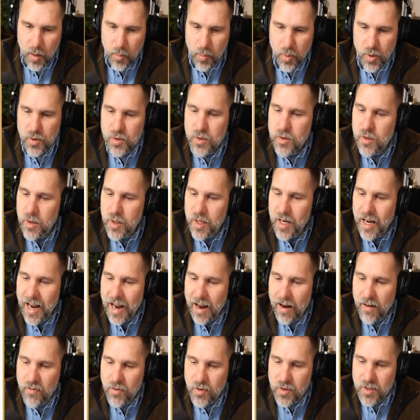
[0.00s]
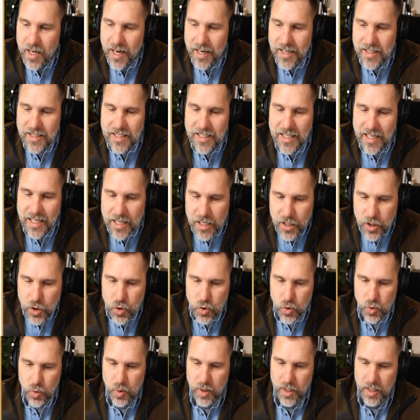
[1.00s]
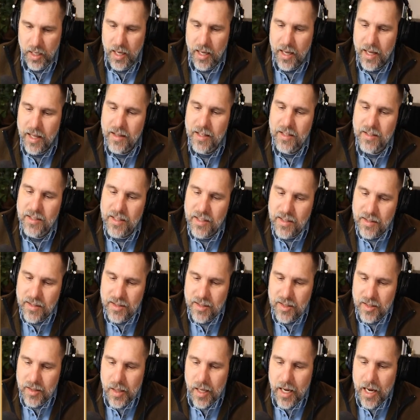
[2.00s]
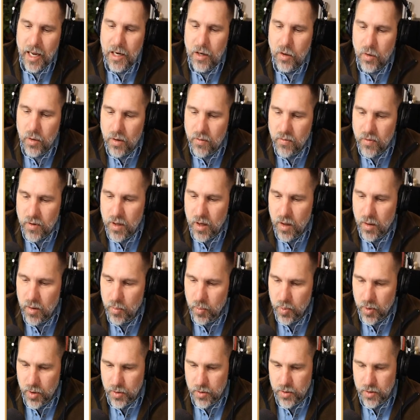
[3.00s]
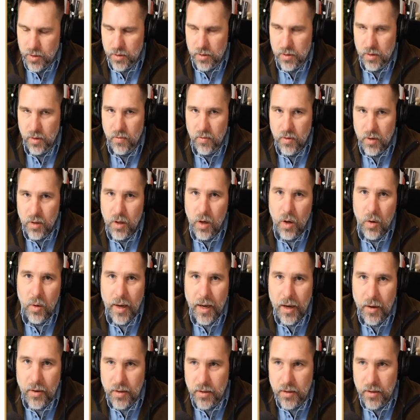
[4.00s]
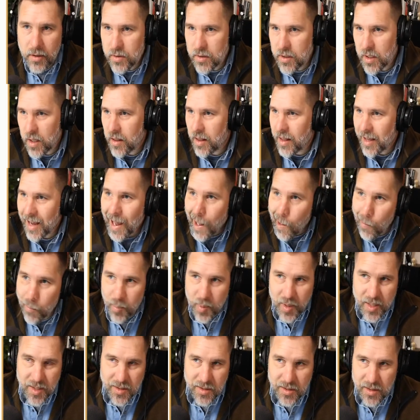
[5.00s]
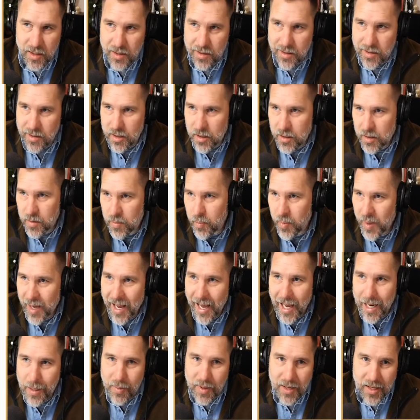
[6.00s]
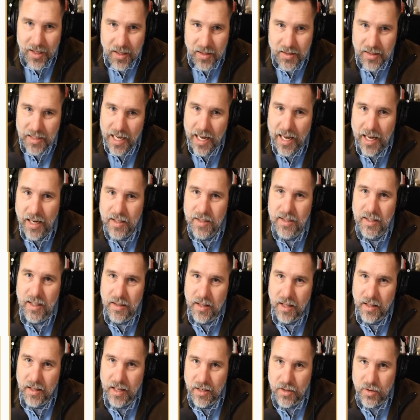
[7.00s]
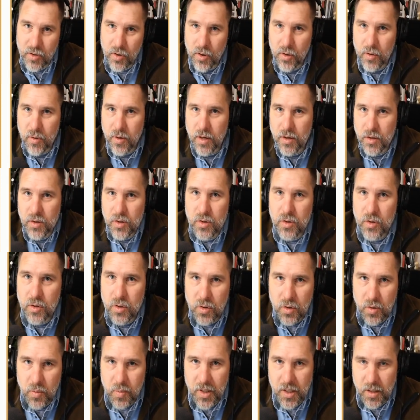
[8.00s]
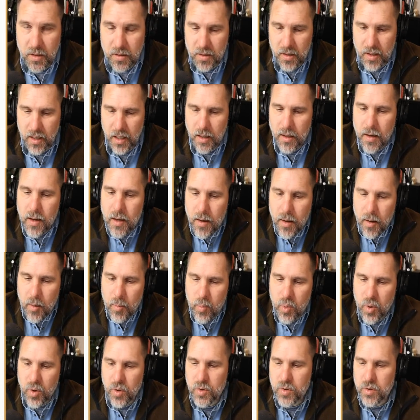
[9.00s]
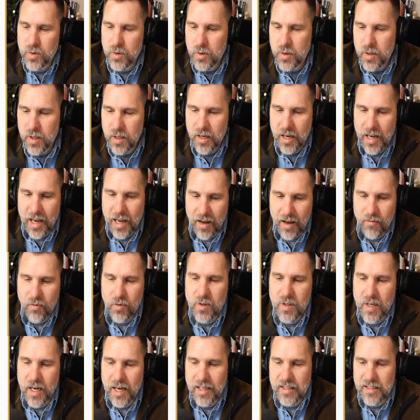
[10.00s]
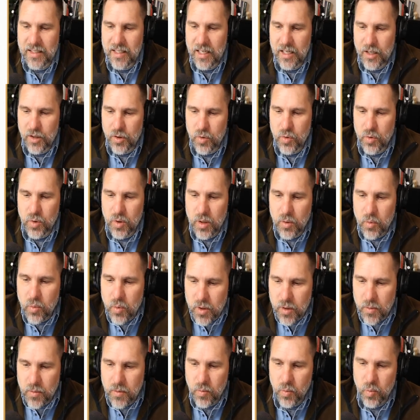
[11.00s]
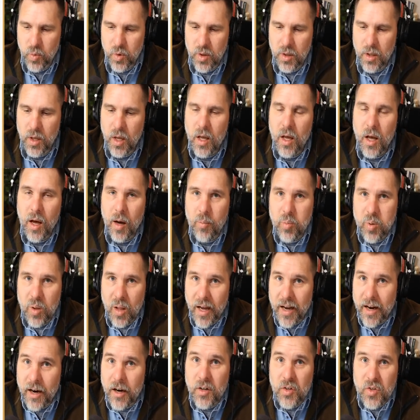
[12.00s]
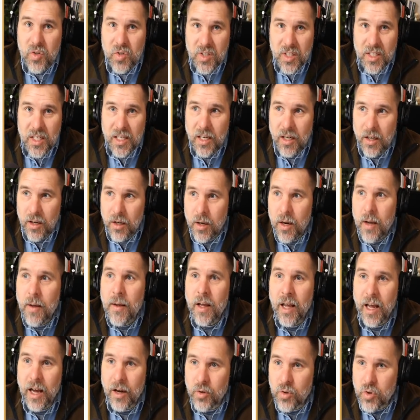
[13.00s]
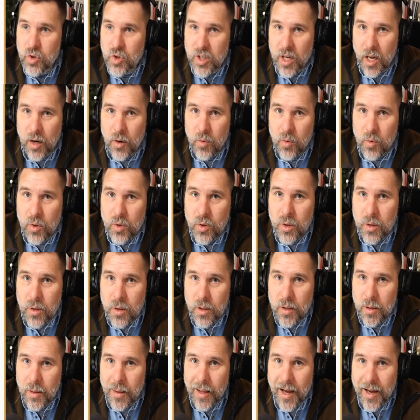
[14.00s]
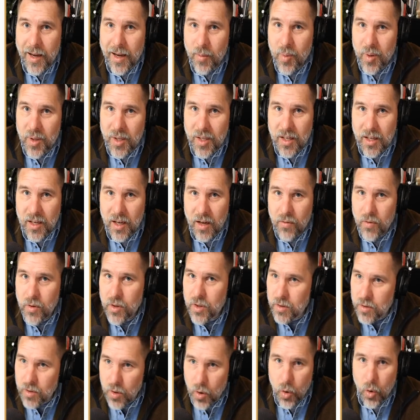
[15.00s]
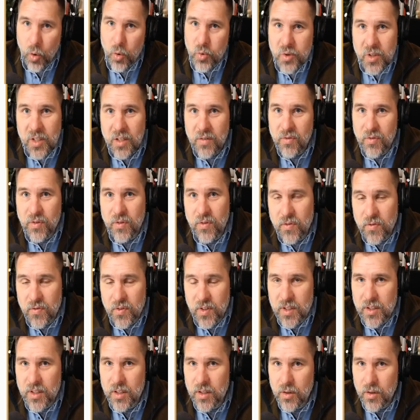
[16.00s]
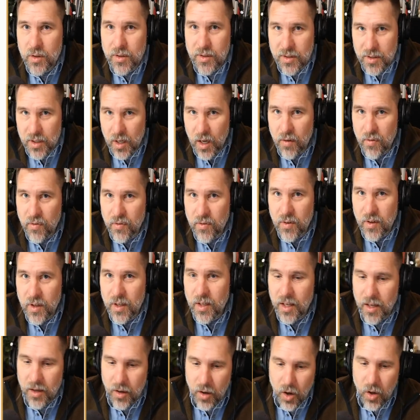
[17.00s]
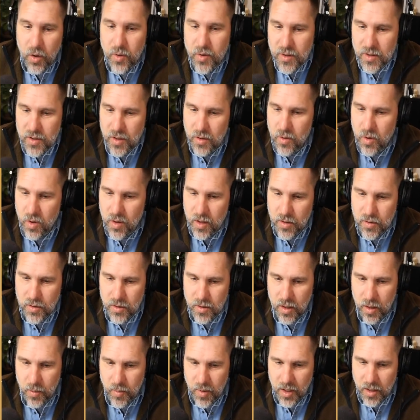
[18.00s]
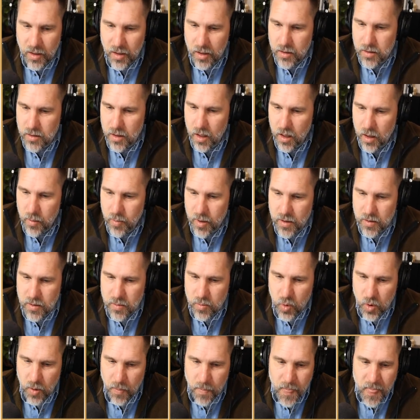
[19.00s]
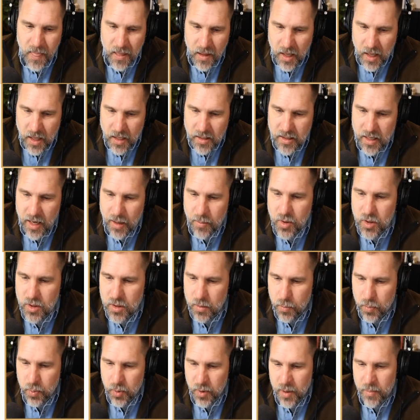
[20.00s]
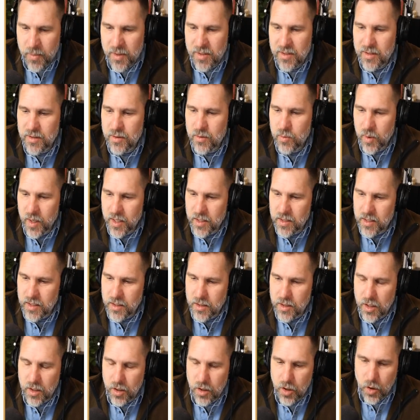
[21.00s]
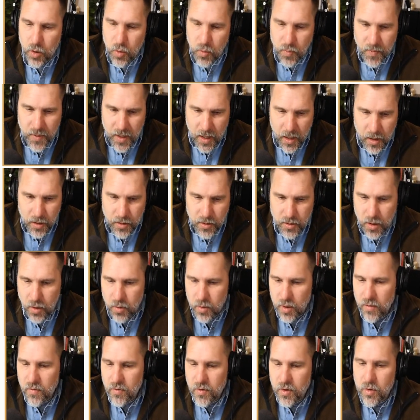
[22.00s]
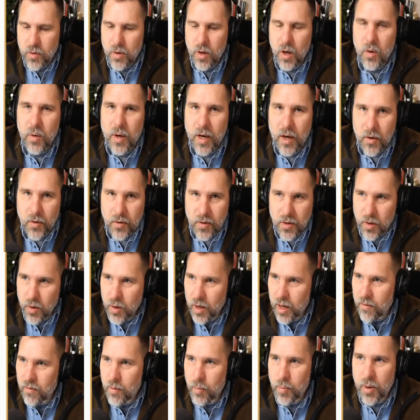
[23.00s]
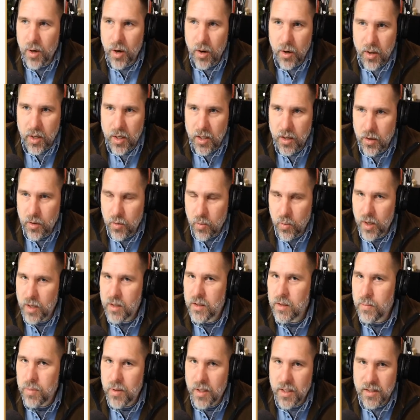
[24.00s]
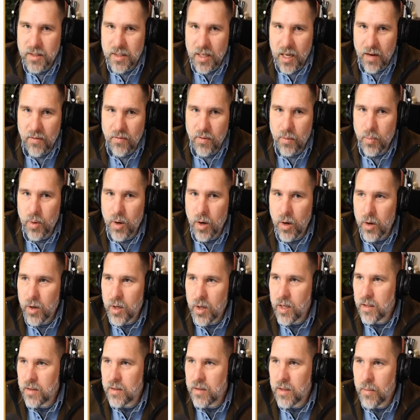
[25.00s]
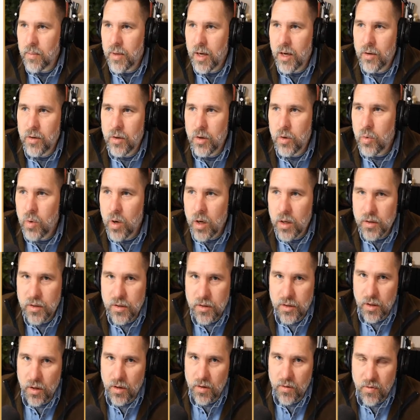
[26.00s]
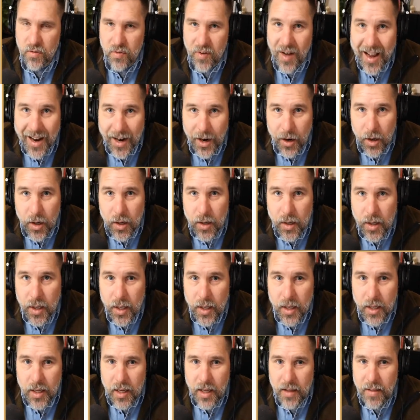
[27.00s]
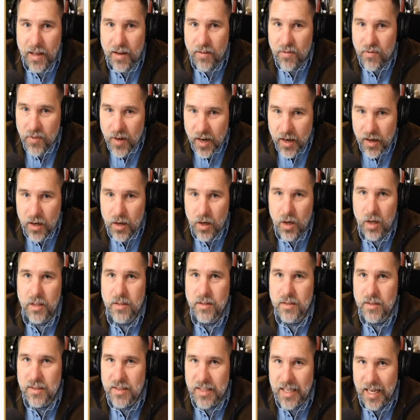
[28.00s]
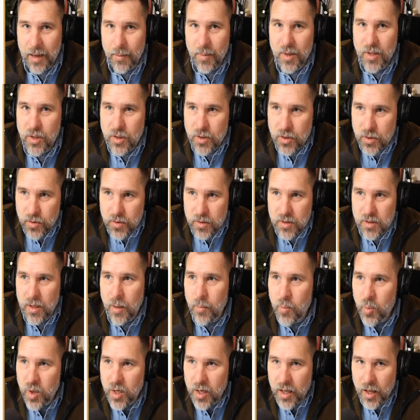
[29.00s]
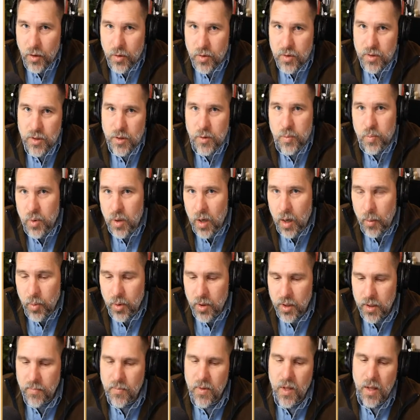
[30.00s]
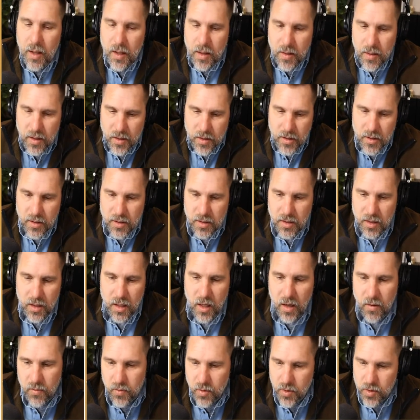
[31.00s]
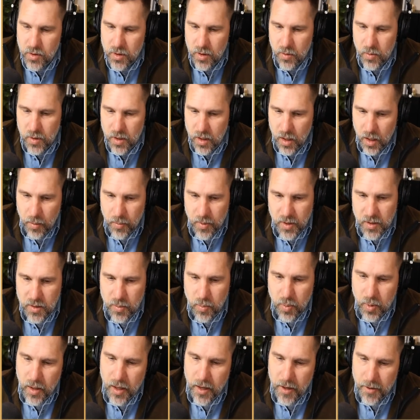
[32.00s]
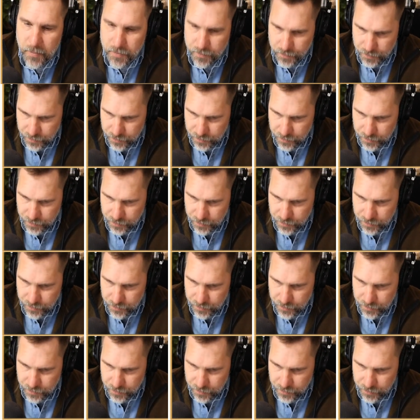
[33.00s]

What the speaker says: Personal and advertising injury. This is slander of another person. So if you go out and you say that business is bad because X, and then they turn around and sue you because of that, personal and advertising injury would apply. Are you seeing here how general liability coverage is only for physical stuff? And all these other things are coming in. Let's talk about some more. Damage to premises rented to you. So if you go out and you have a party and you rent a place to have the party and somehow you all start a fire and that fire causes damage to someone else's property, this is the coverage that would come into play.